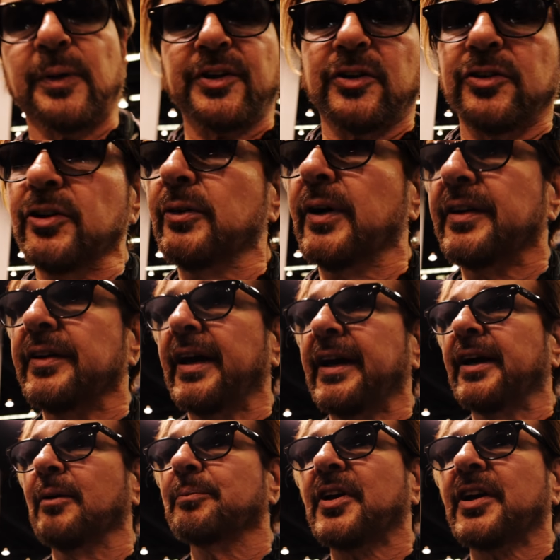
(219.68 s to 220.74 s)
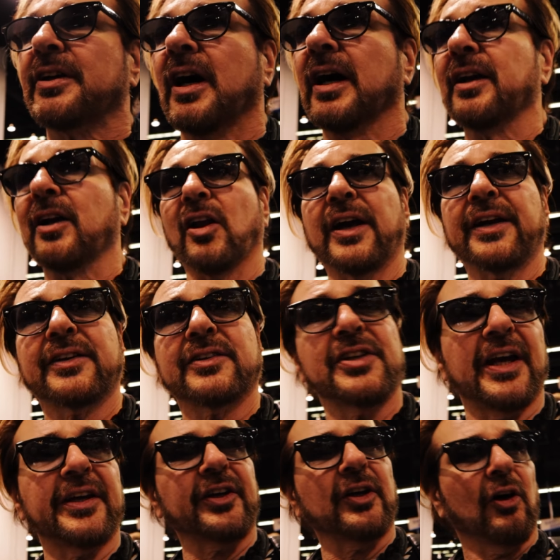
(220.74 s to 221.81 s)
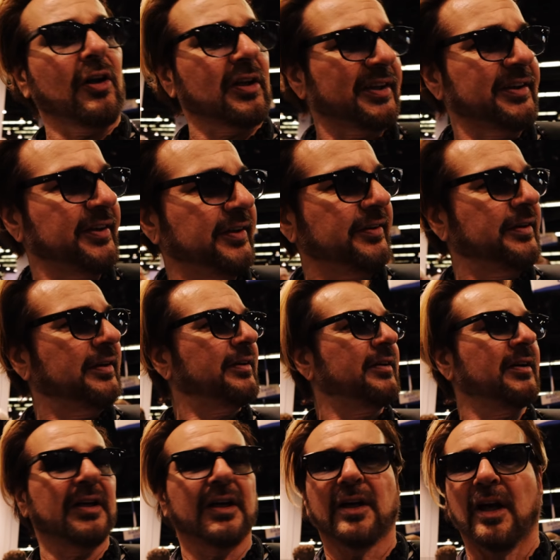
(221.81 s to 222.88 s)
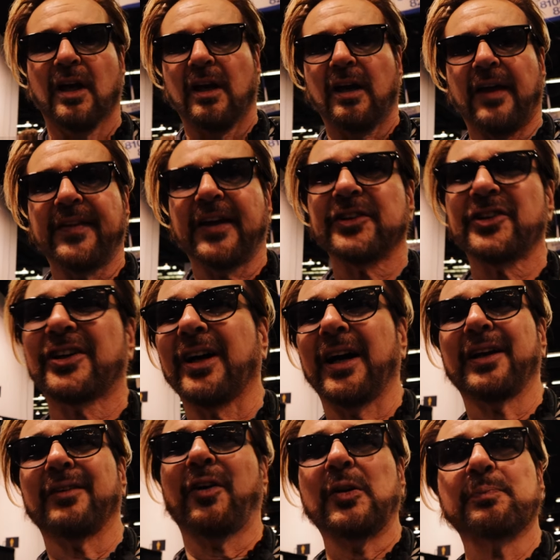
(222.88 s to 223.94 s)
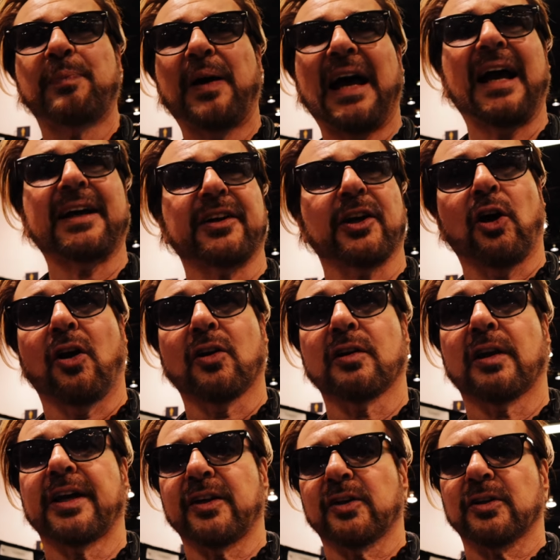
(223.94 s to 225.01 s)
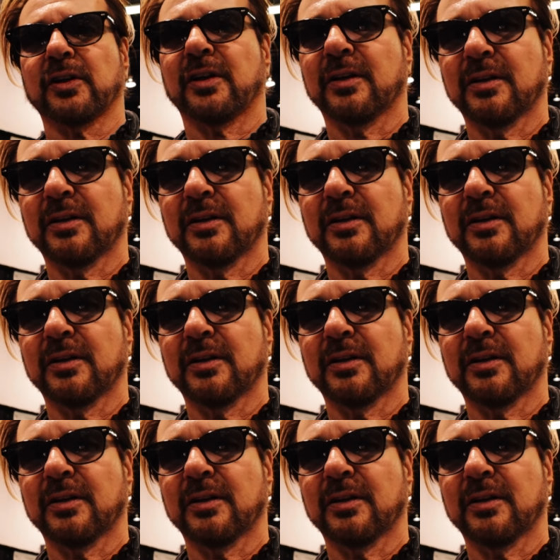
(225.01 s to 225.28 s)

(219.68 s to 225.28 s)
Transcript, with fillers: what you do at NAMM. You kind of like take it all in, and then you kind of unpack it all later.